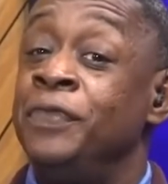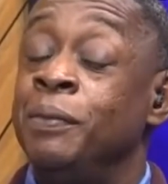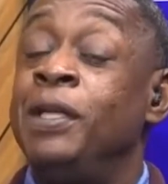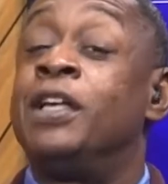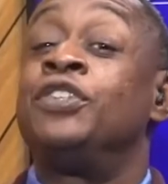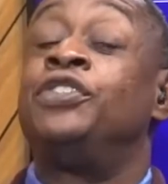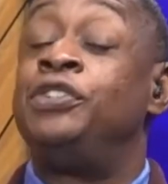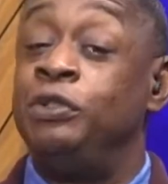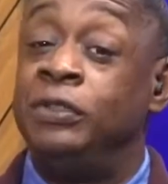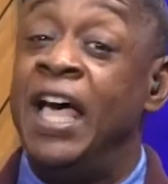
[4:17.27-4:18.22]
Because to
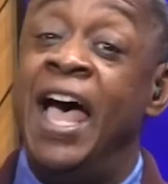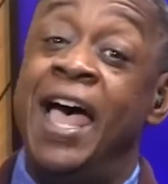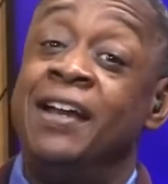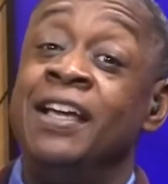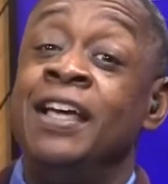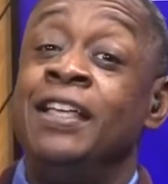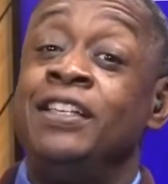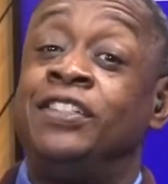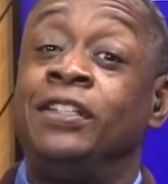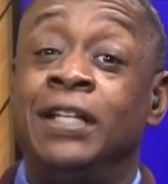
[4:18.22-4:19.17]
do that is
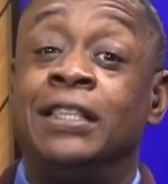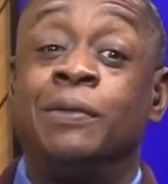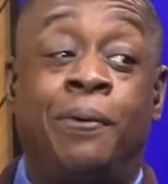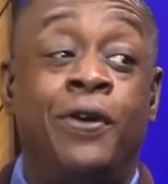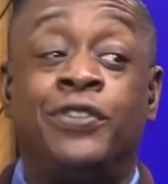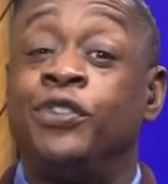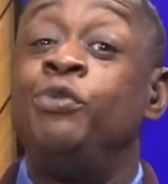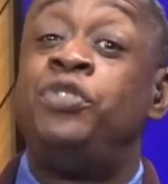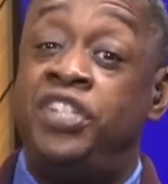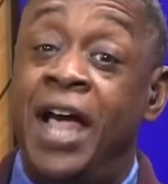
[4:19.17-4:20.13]
to let the person who
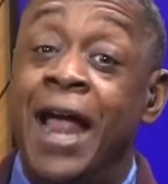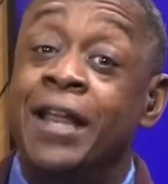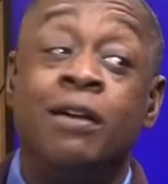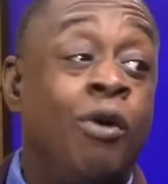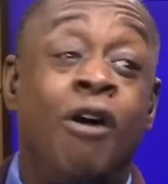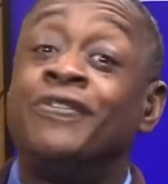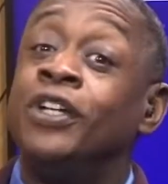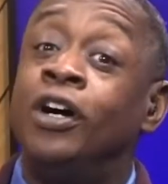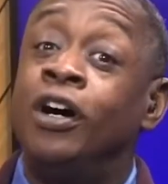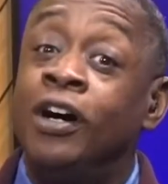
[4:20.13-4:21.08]
shot him off the
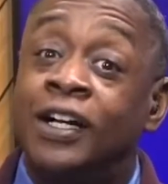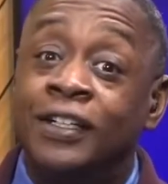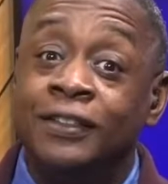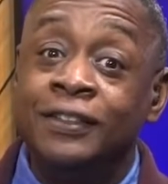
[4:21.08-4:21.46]
hook,